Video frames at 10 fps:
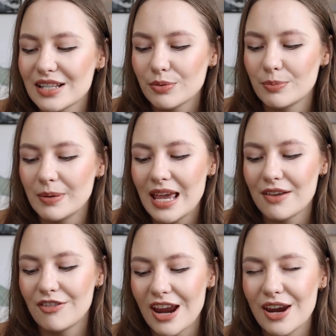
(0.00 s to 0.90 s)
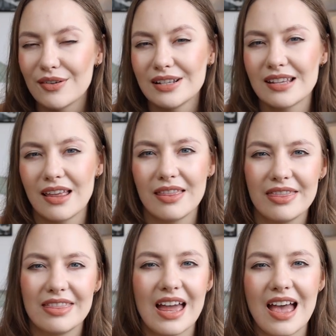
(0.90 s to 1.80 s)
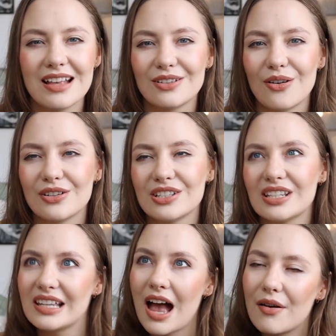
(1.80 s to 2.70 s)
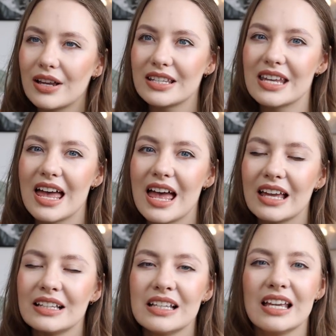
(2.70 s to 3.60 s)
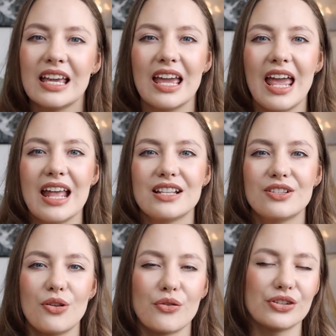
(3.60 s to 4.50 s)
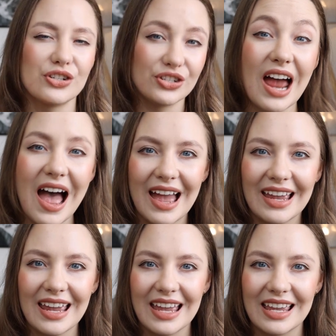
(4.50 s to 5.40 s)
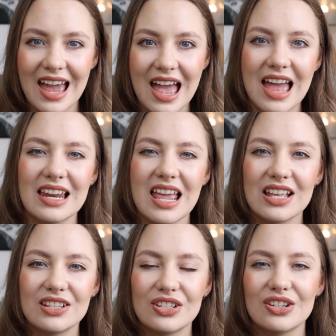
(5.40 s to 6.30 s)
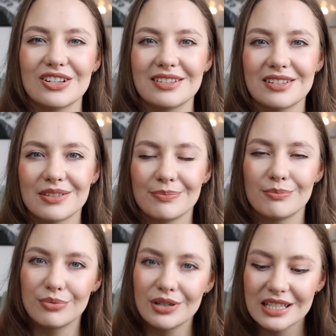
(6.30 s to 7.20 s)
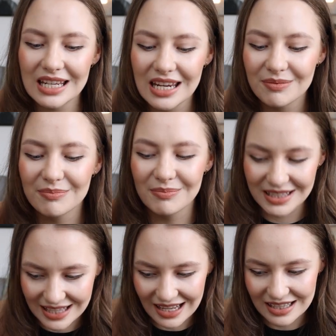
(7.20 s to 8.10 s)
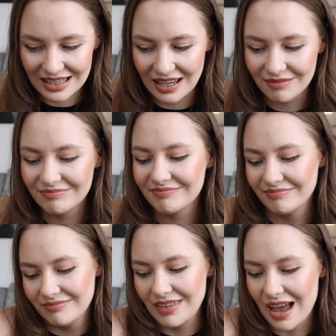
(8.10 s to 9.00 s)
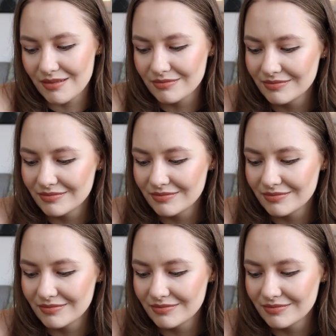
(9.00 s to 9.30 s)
this would be a fragrance that has got character. It's not shy. Again, it's just pretty but sexy. Yeah,